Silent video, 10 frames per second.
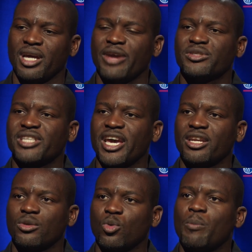
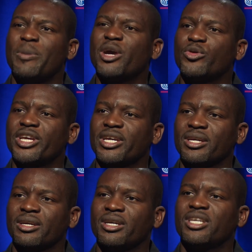understand we're building
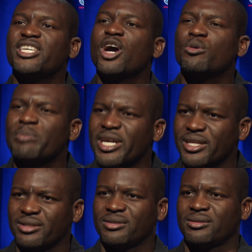young men.